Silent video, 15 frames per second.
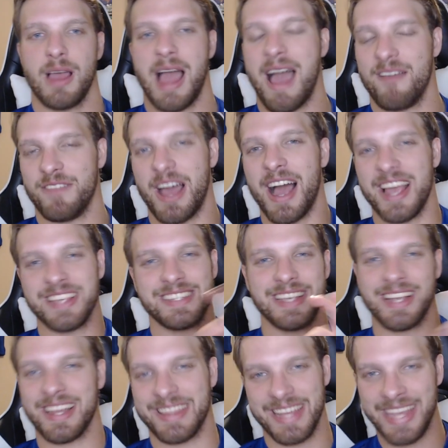have the
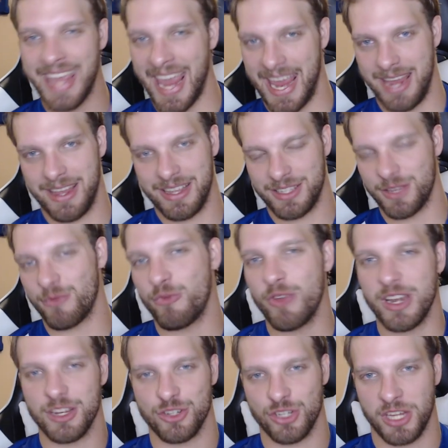icing on the cake to
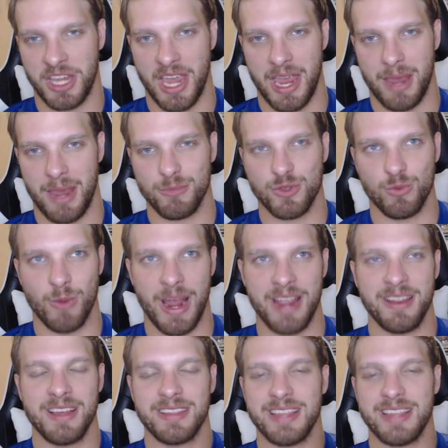finish games, right?